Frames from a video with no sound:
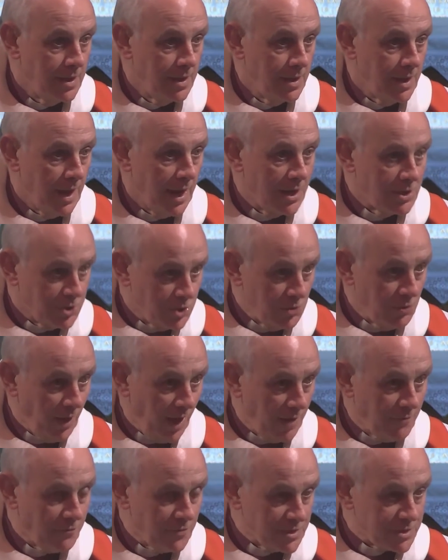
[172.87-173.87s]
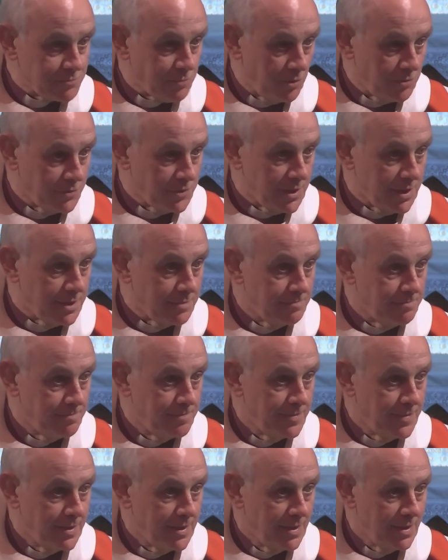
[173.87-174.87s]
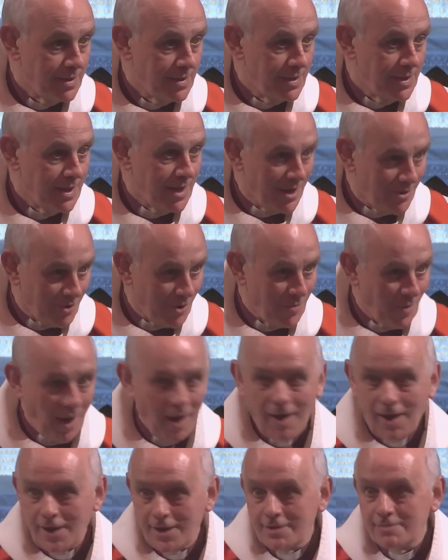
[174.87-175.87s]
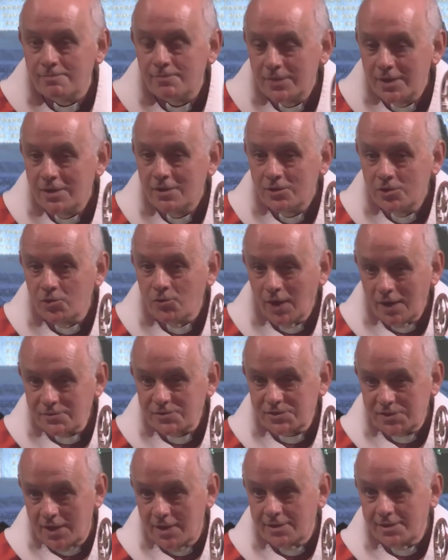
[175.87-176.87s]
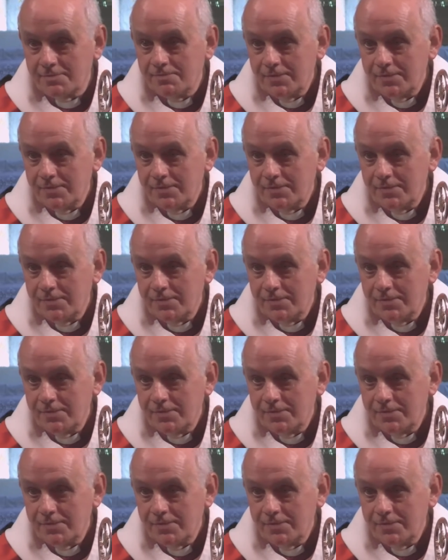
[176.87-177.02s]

and you have responded. Here am I, you have said.